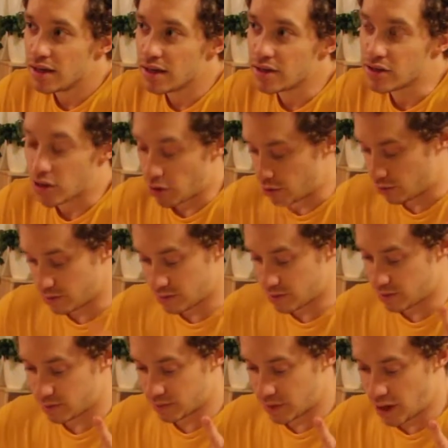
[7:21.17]
So
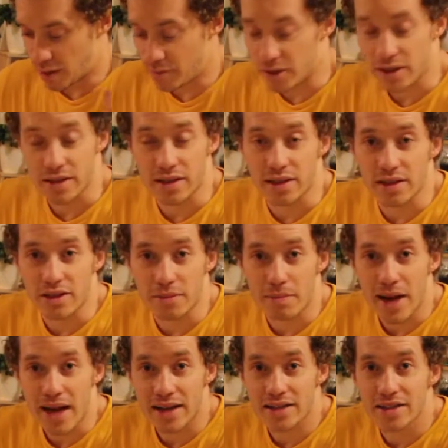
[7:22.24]
obviously your
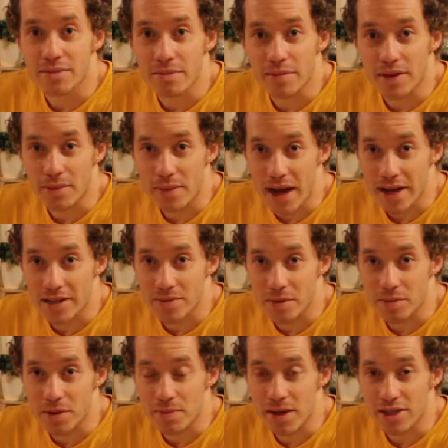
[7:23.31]

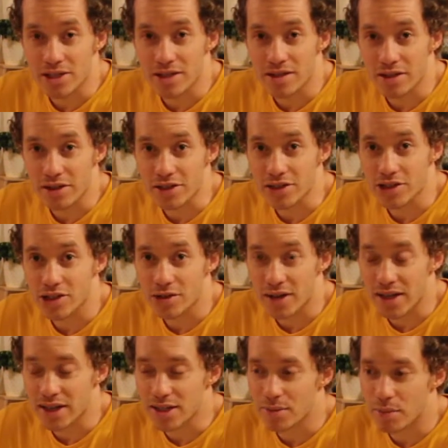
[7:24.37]
maximum dimensions are
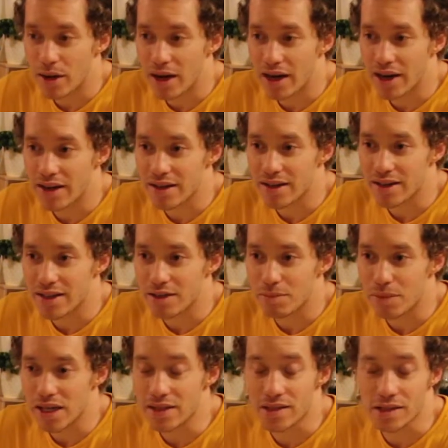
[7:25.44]
constrained by the
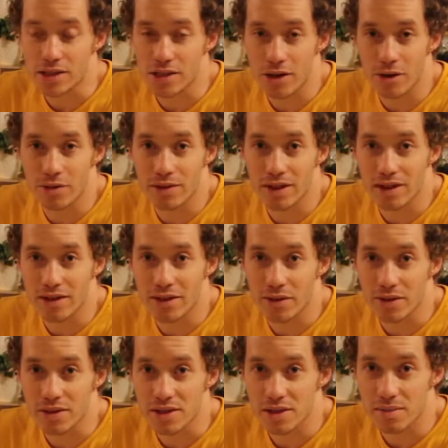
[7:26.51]
pizza stone that you're
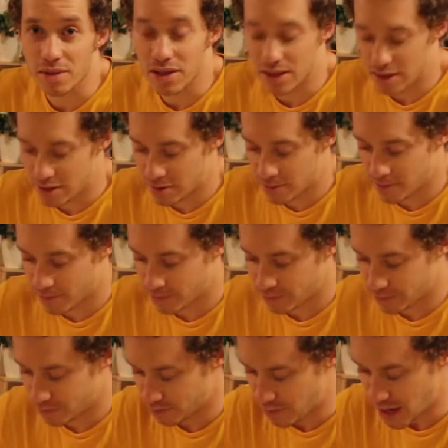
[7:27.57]
going to be
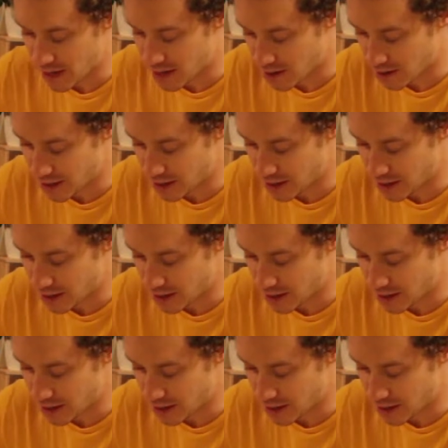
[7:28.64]
baking